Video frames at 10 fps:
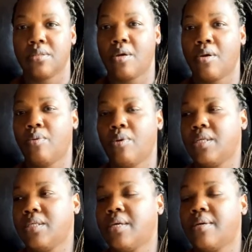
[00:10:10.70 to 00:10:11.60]
So, what
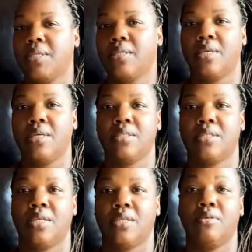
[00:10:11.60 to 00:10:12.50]
are some of the things
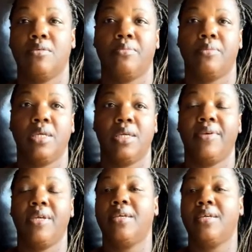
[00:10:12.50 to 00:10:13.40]
that you believe
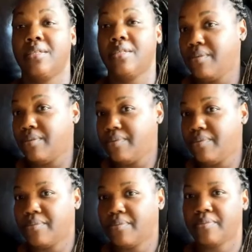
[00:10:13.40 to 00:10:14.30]
he can do
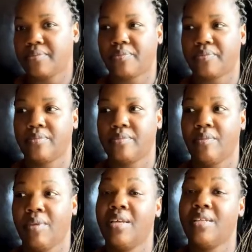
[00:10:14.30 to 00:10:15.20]

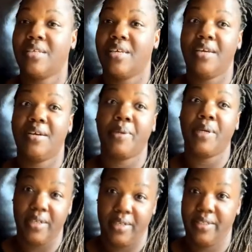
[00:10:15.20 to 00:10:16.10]
to help
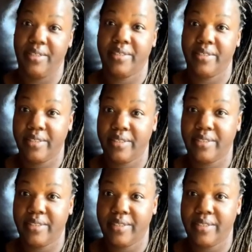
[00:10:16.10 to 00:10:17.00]
her?
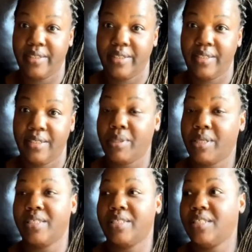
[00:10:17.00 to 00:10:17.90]

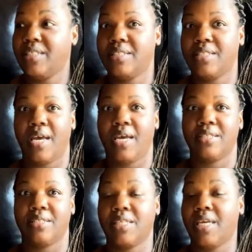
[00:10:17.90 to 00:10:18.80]
Because she's not
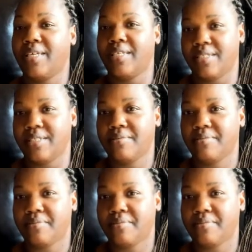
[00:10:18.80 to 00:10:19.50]
changing.